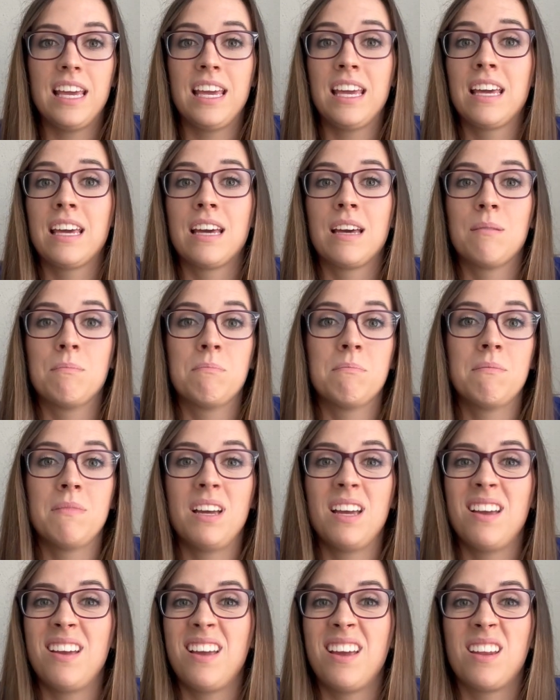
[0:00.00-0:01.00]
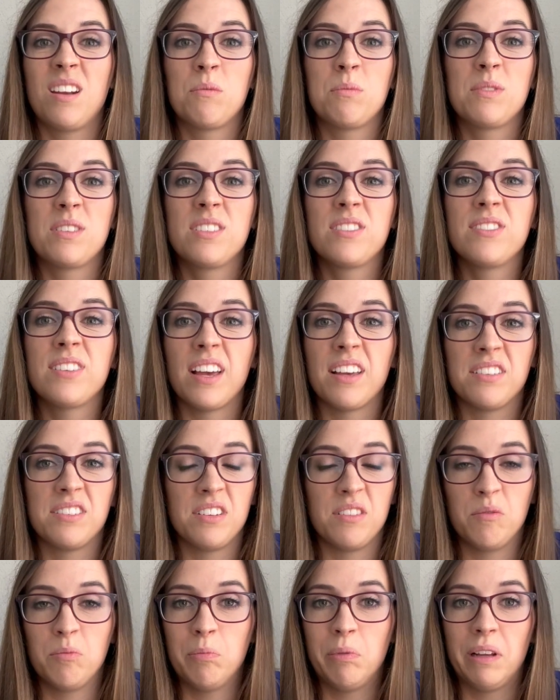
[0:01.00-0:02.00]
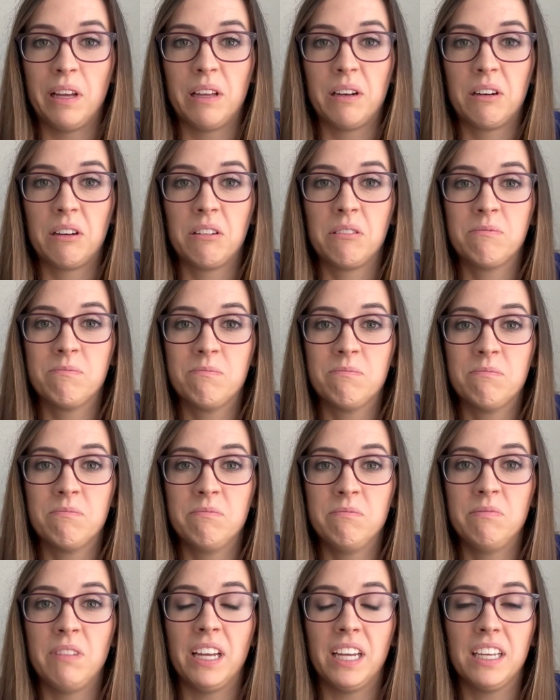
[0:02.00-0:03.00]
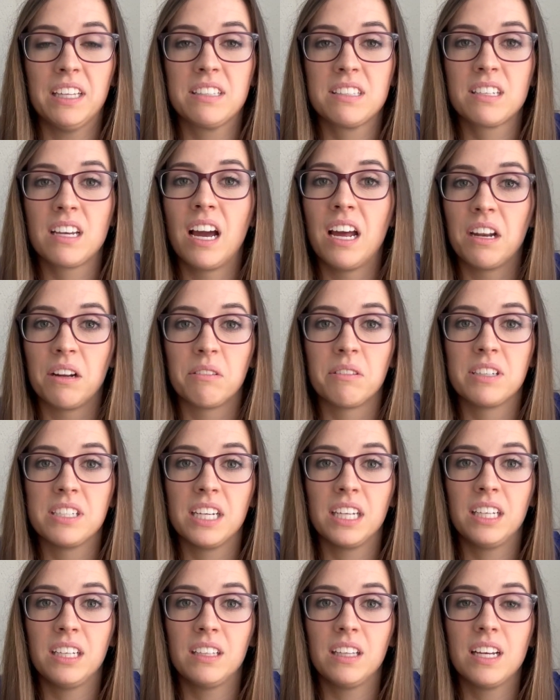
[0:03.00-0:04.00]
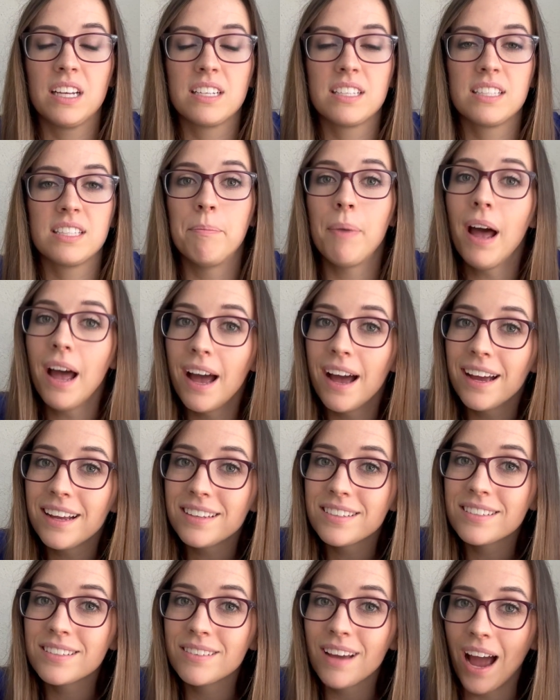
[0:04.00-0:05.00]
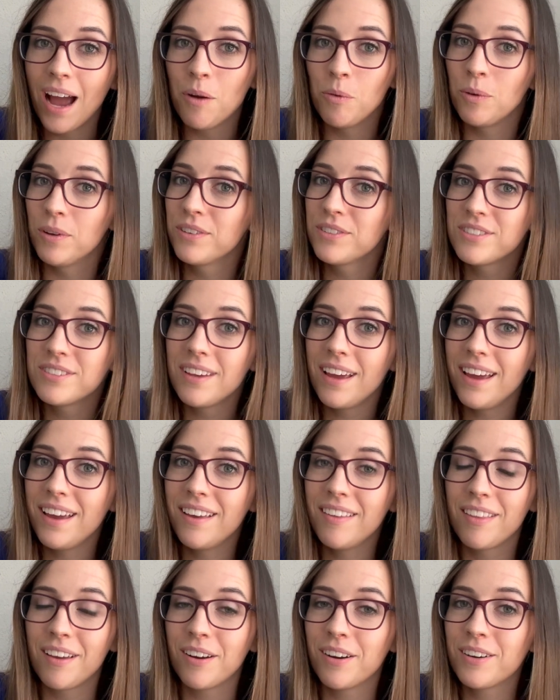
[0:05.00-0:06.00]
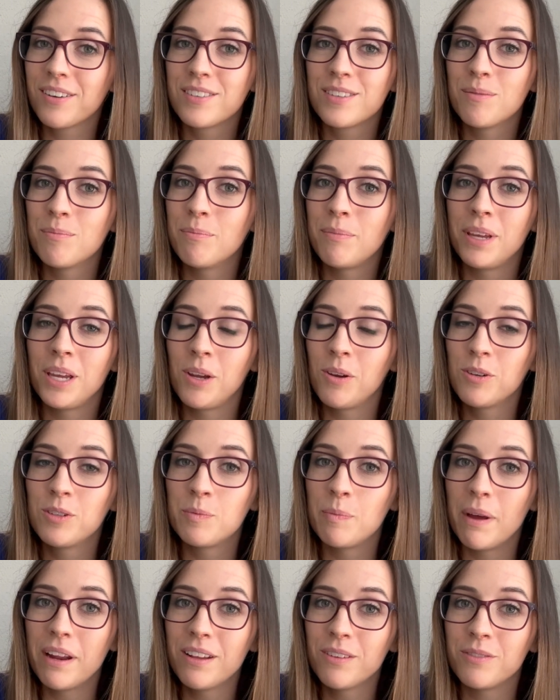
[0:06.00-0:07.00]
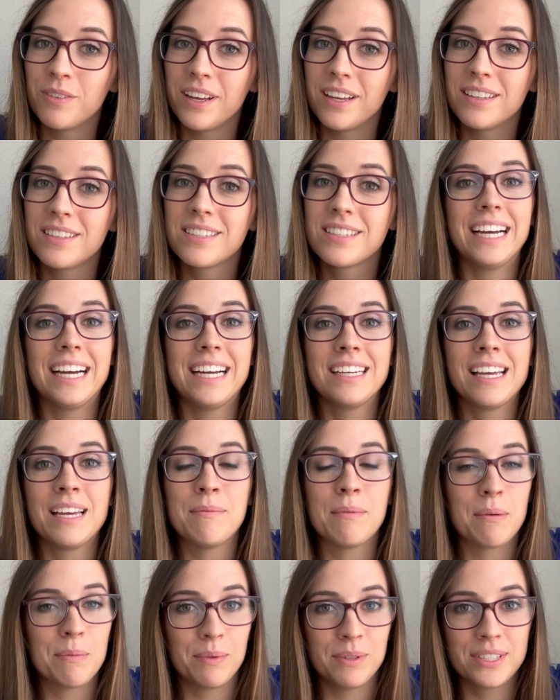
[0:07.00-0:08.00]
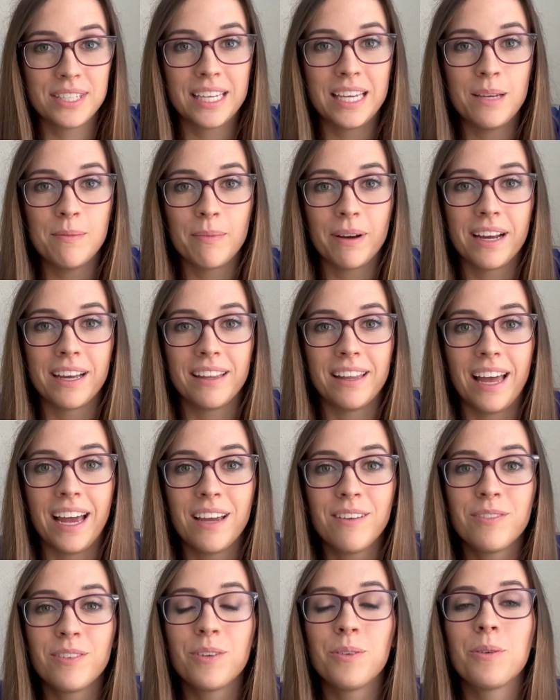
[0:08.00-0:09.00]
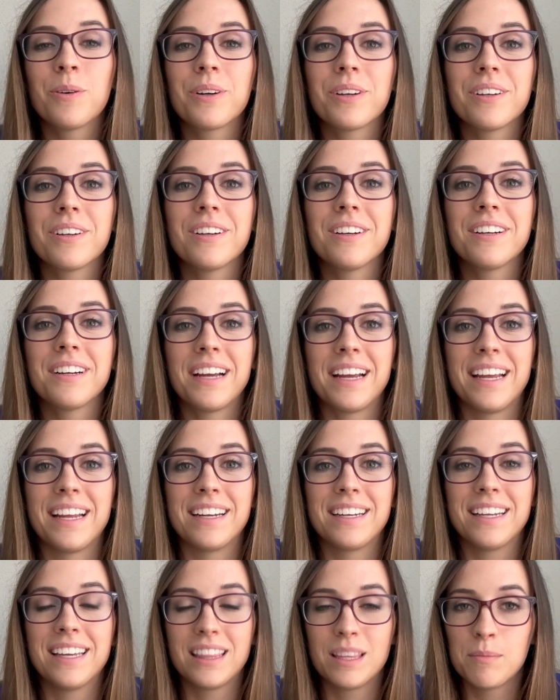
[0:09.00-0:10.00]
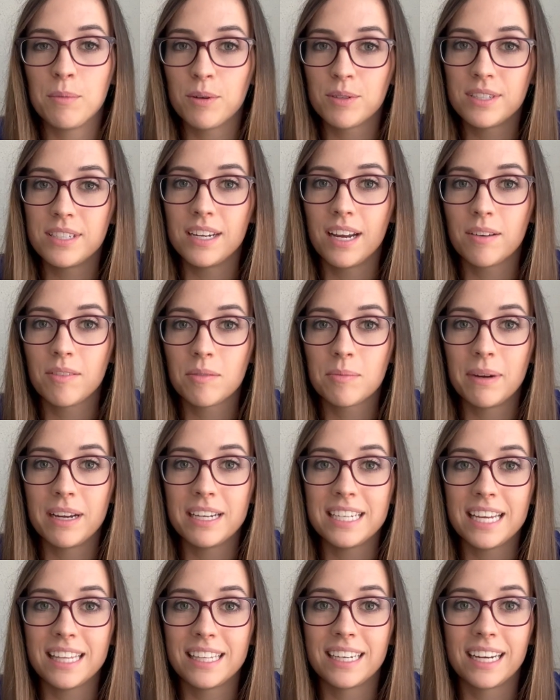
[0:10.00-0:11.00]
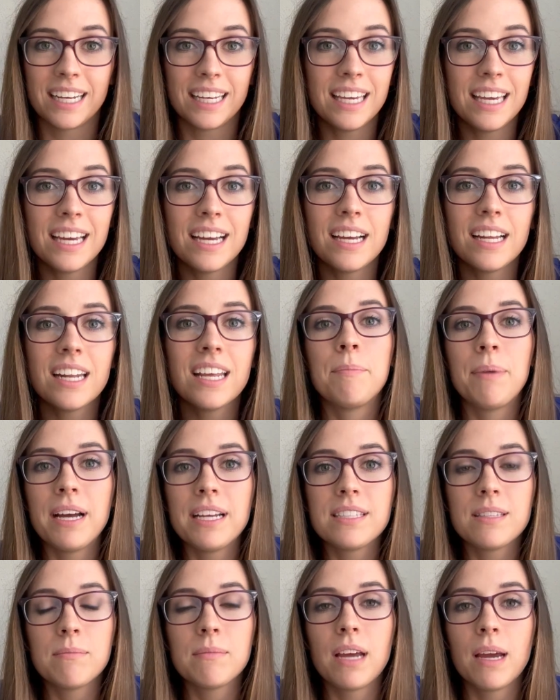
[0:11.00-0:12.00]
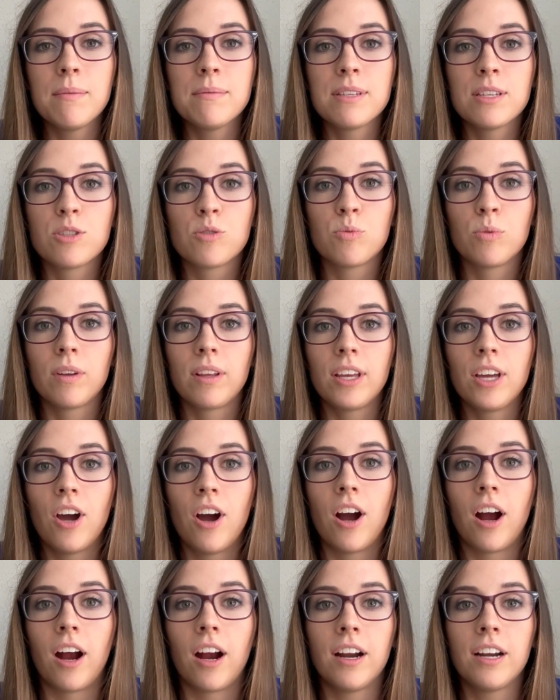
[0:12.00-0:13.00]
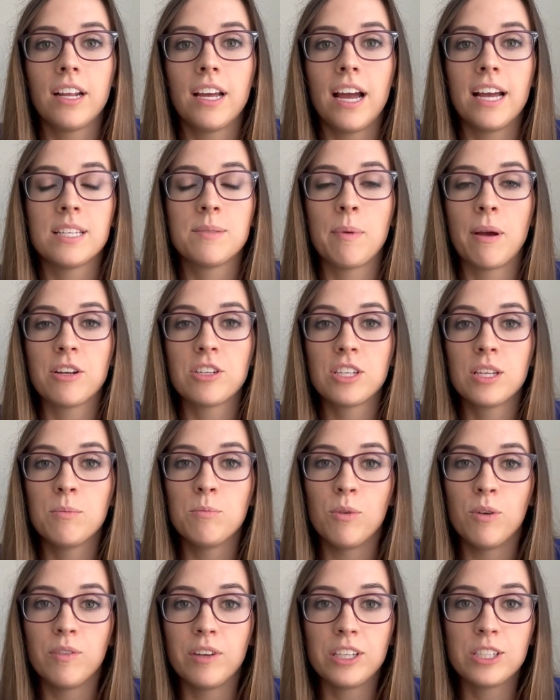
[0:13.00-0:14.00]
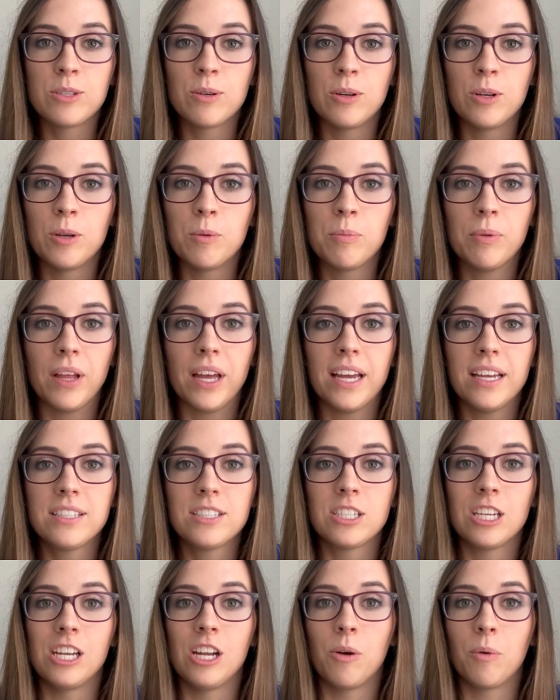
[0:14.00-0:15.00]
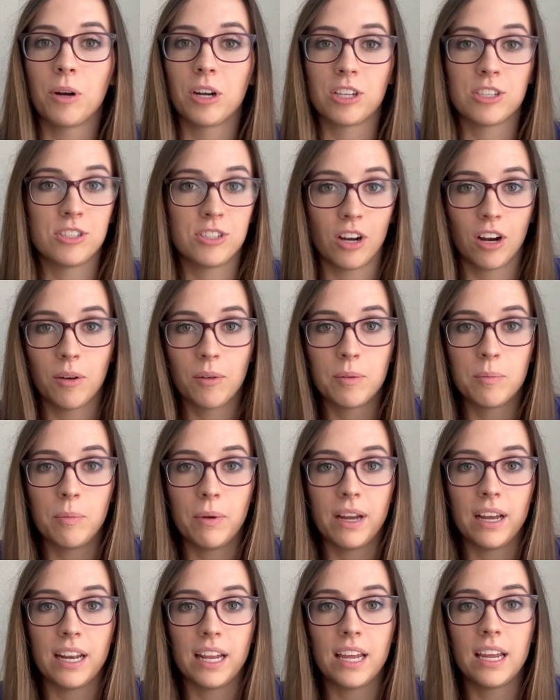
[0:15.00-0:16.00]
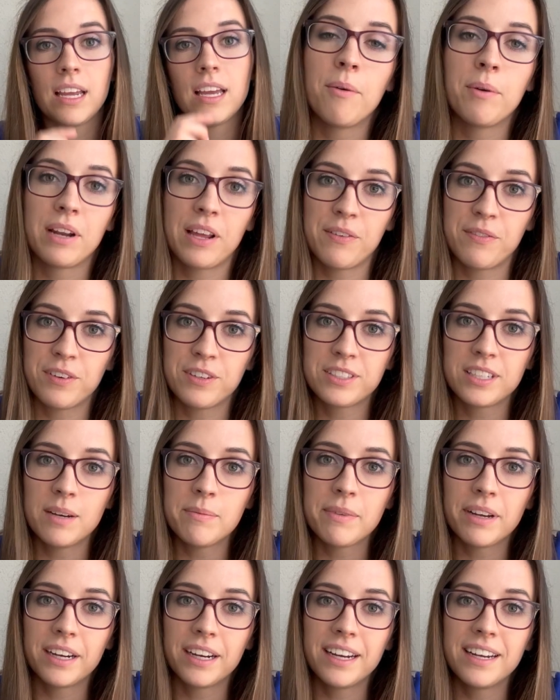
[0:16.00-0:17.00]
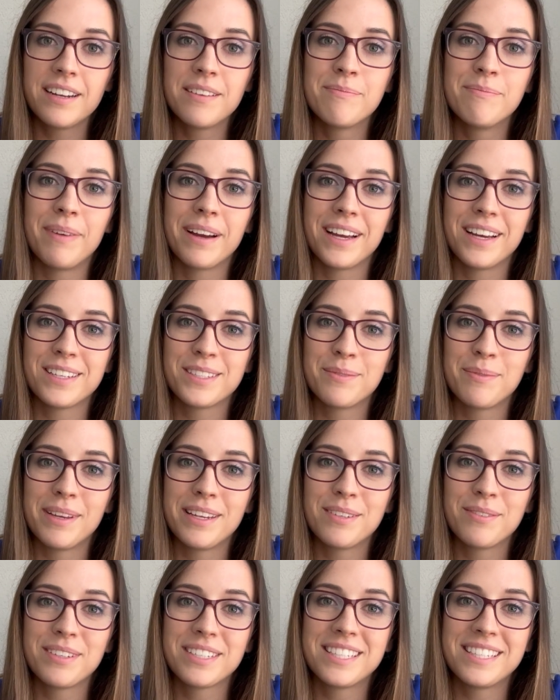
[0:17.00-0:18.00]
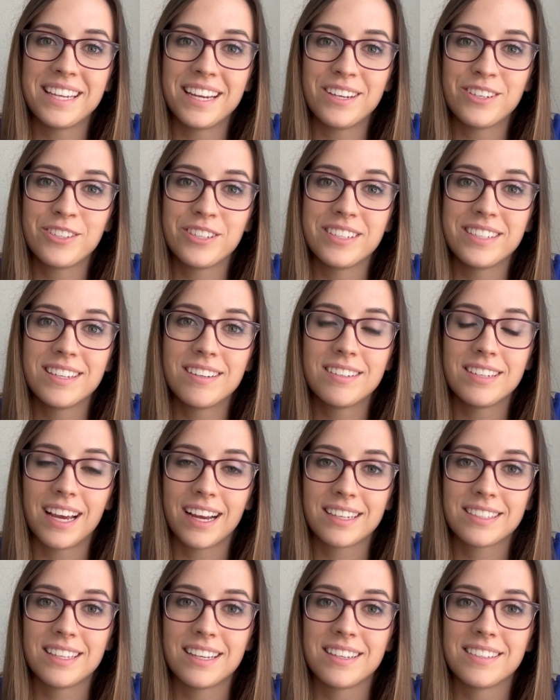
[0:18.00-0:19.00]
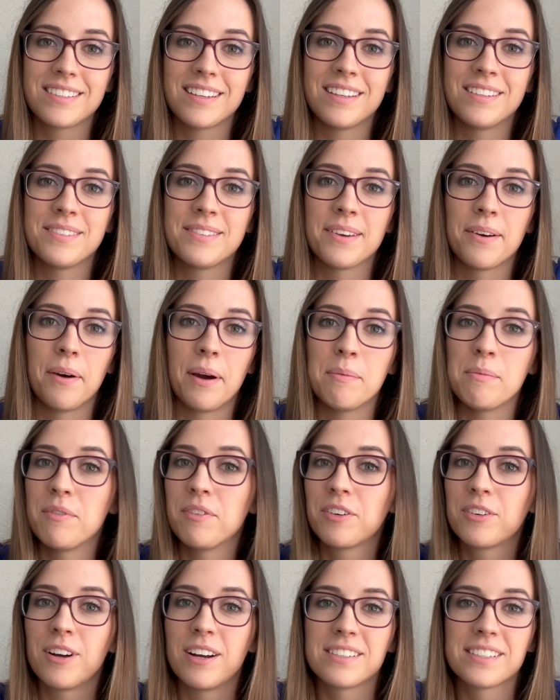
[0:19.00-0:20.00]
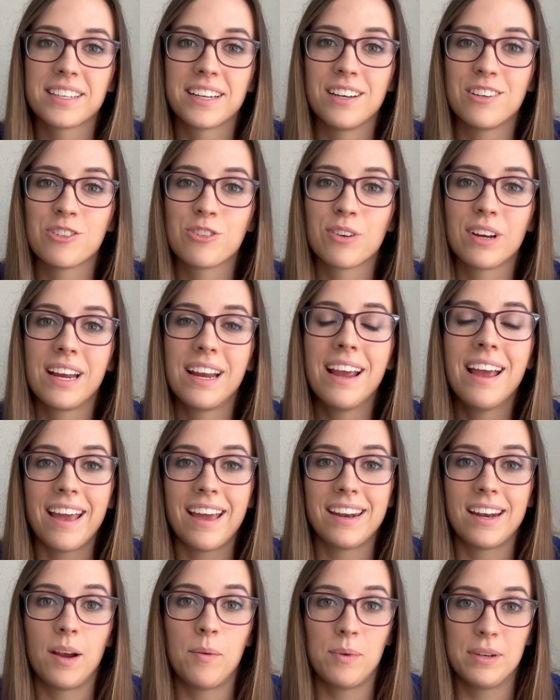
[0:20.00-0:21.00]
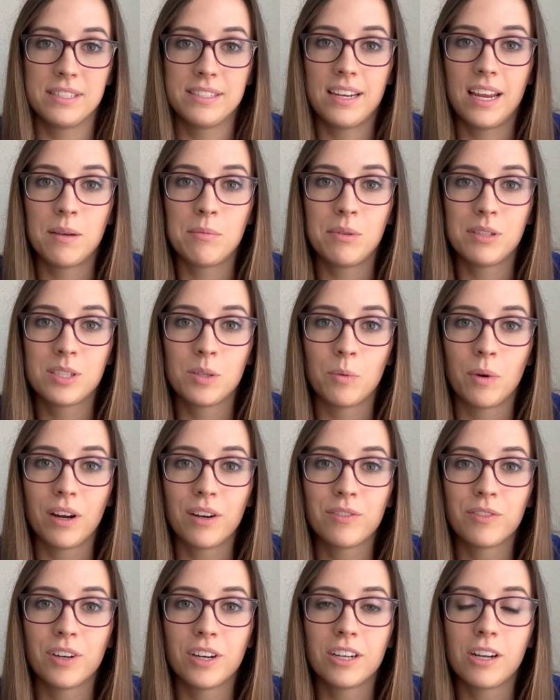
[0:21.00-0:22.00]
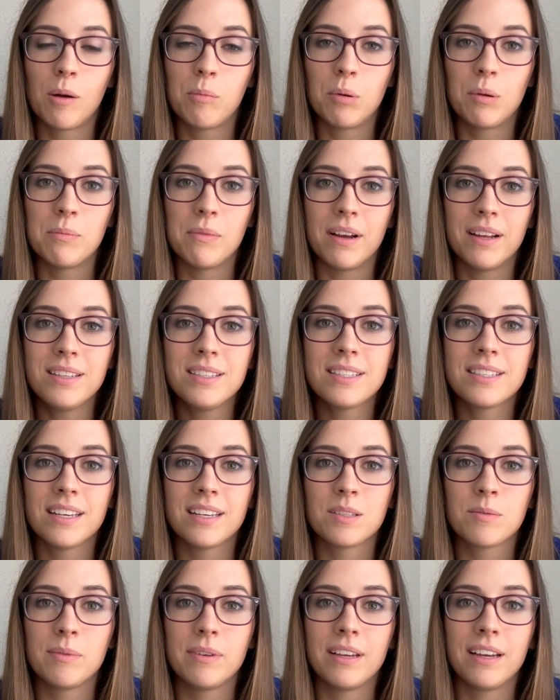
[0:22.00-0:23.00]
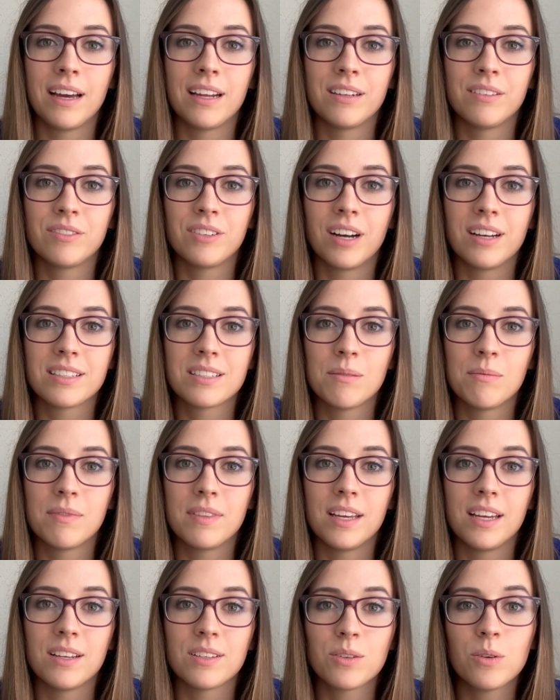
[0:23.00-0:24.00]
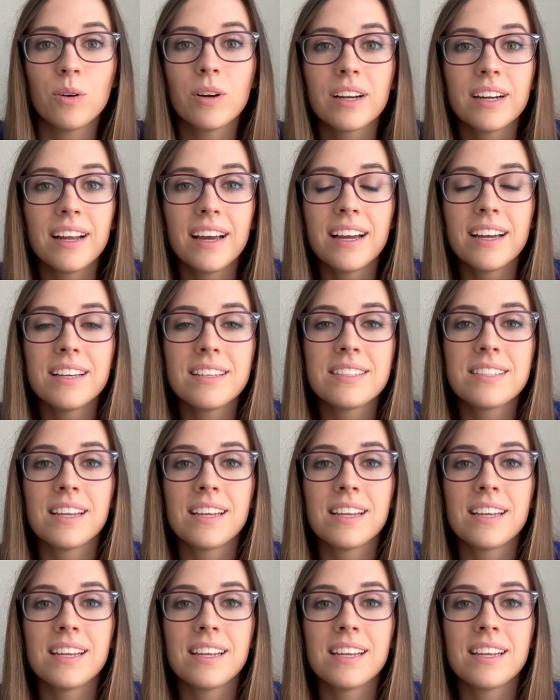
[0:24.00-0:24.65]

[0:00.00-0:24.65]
am an obsessive planner. Like, it's kind of ridiculous. But I will say there are some huge benefits. I am able to keep my life in order and get the most done with my day that I can, but sometimes it's really hard, especially moving to a new place, to know where to start with planning. When I first got married, my husband was stationed in Texas, and so I moved across the country, and I wasn't able to work for a couple months as we kind of got some things organized,